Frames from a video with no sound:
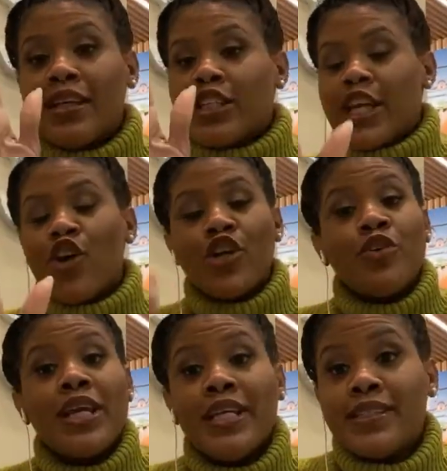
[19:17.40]
get on your
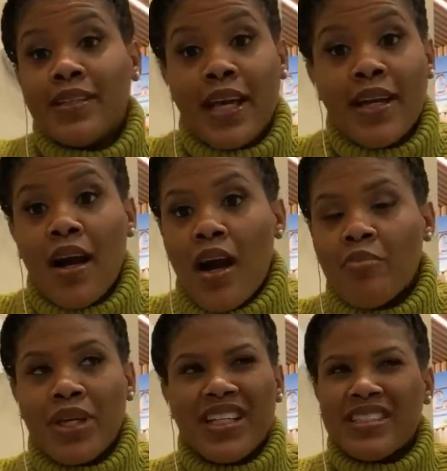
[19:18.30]
knees and thank God,
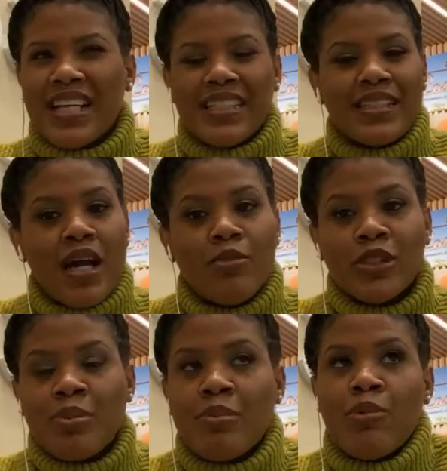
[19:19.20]
because that's not most people.